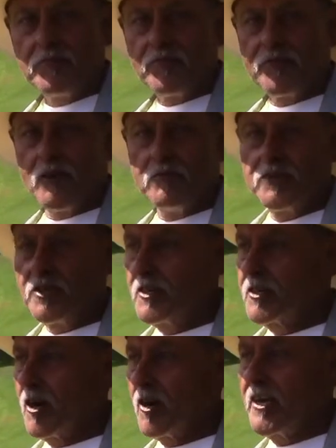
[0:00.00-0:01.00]
from the
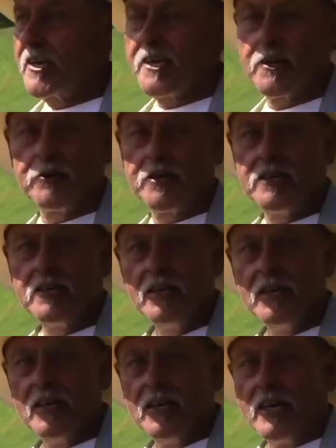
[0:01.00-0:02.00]
Carr Lake area
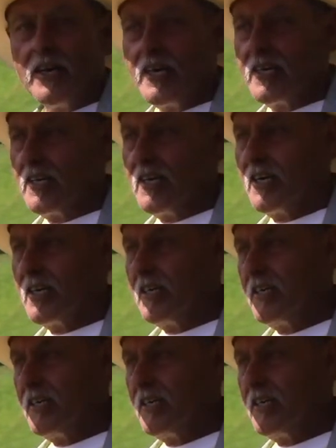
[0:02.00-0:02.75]
and uh,